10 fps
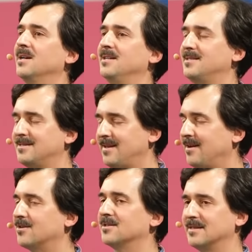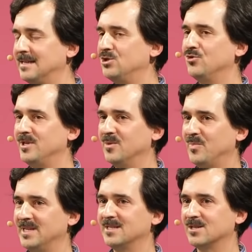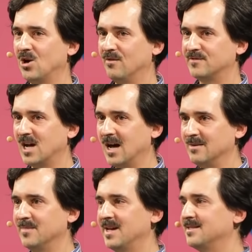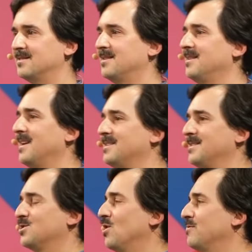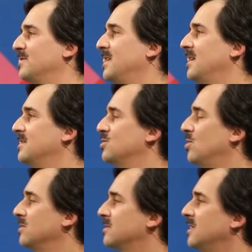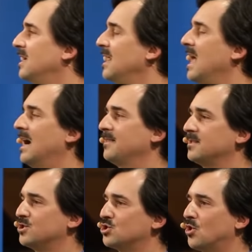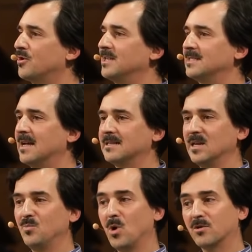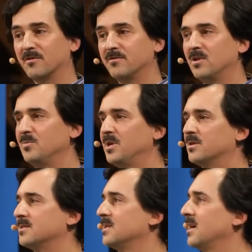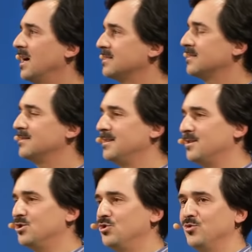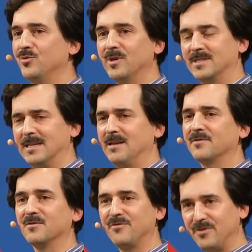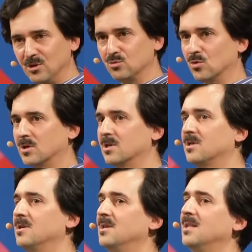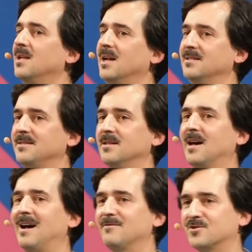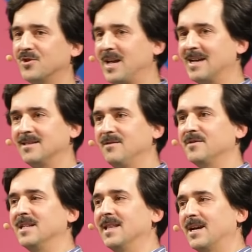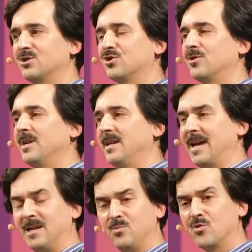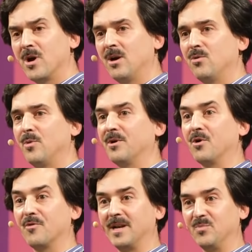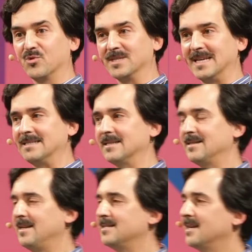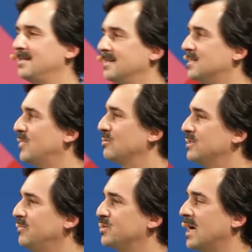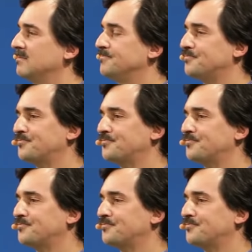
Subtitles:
stared into the abyss of time, as it's often told. I think the story is likely apocryphal because Hutton didn't do significant field work until after he had given a lecture in Edinburgh, where he already presented his ideas about deep time.